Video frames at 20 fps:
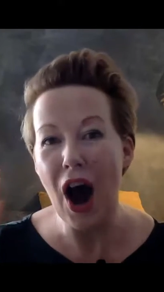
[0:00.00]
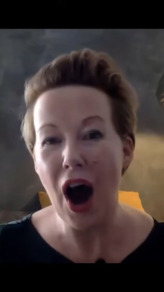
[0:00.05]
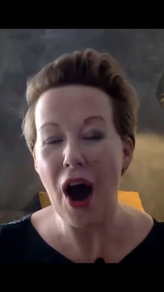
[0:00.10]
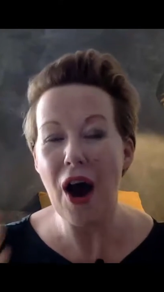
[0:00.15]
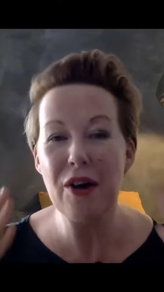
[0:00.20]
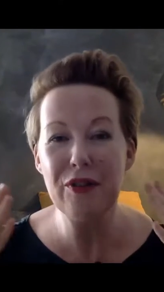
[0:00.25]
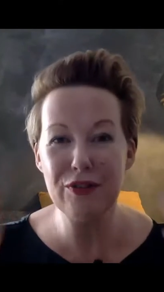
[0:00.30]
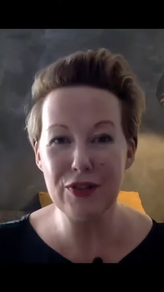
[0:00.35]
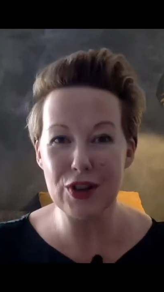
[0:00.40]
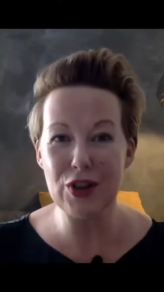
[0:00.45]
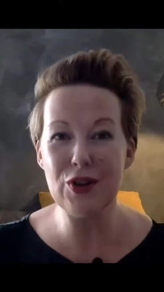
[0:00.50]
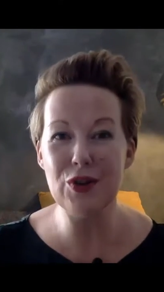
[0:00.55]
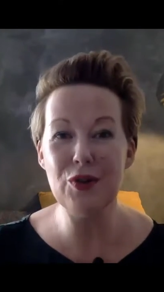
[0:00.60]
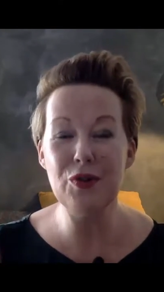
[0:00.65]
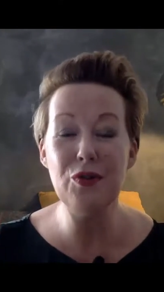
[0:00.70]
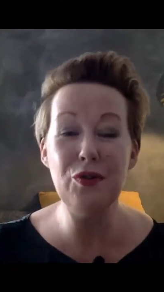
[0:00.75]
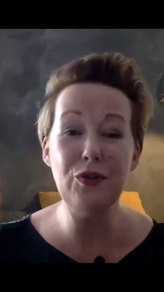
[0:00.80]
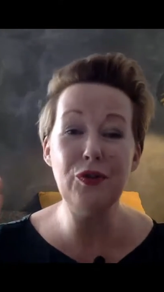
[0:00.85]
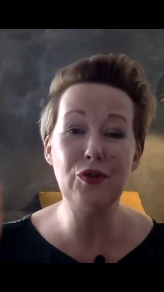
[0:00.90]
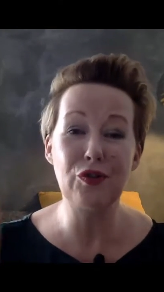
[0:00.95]
of
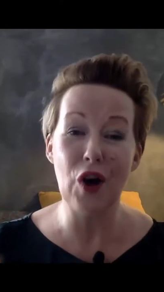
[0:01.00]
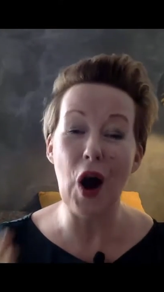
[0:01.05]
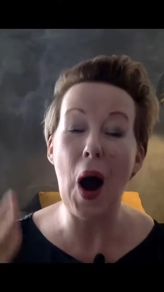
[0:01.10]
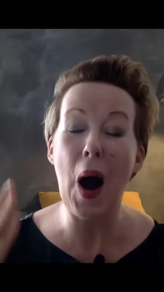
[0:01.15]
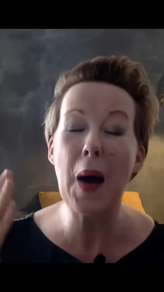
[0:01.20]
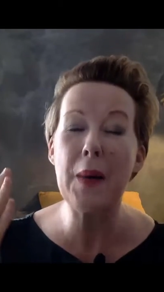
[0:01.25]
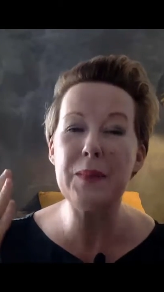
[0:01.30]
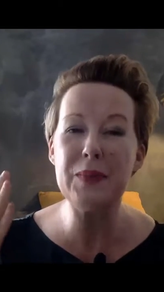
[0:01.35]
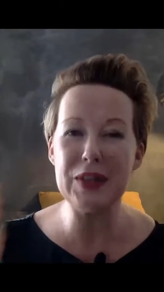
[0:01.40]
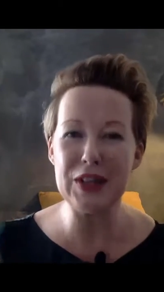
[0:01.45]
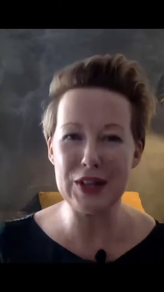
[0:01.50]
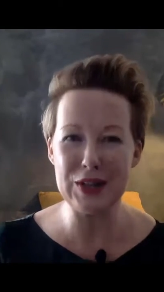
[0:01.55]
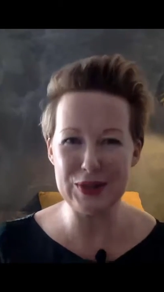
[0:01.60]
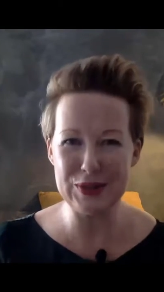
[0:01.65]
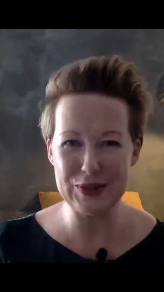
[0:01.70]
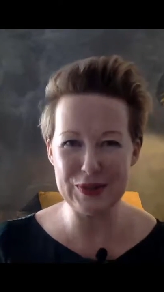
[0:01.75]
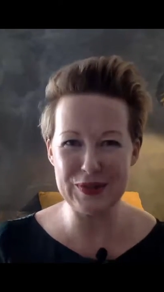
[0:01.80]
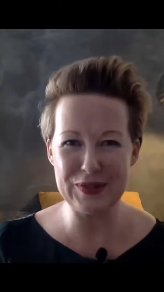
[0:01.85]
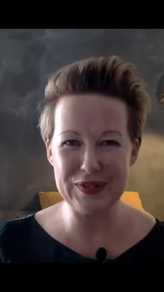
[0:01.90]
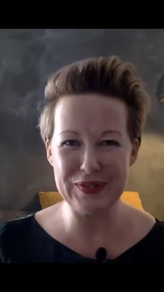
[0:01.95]
you, from
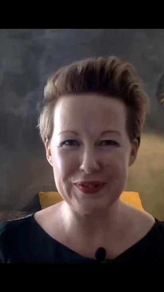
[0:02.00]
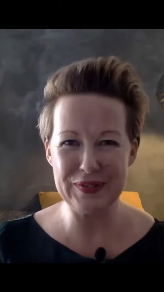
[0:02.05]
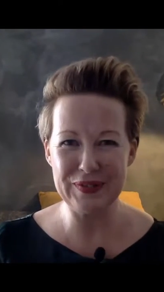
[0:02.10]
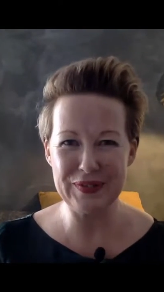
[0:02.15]
you.